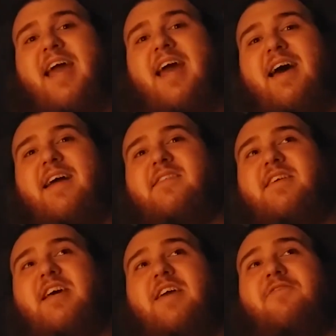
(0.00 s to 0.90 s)

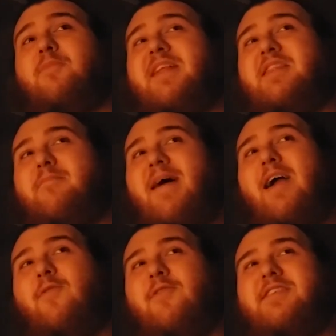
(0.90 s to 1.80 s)
And if you played them
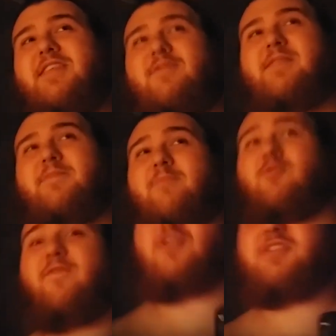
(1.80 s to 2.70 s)
backwards, they would sometimes reverse